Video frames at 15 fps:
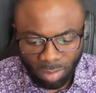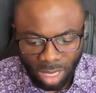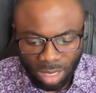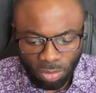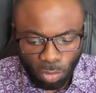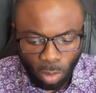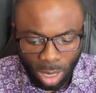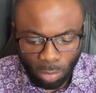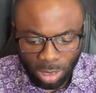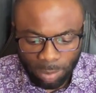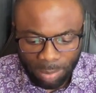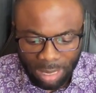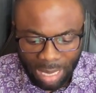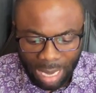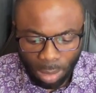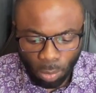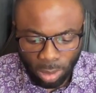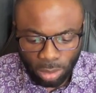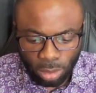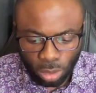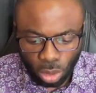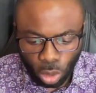If you are with me, I
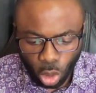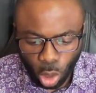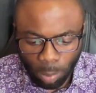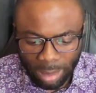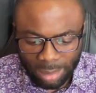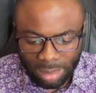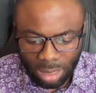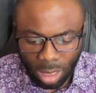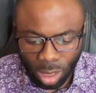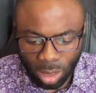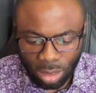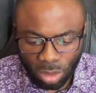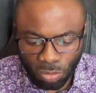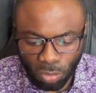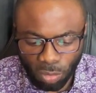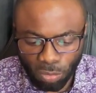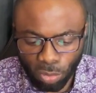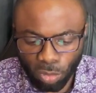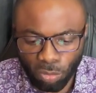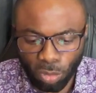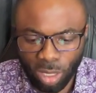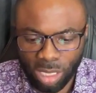want you to comment oil for
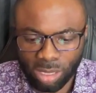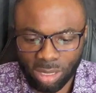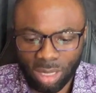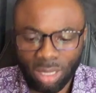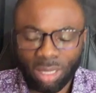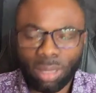fruitfulness.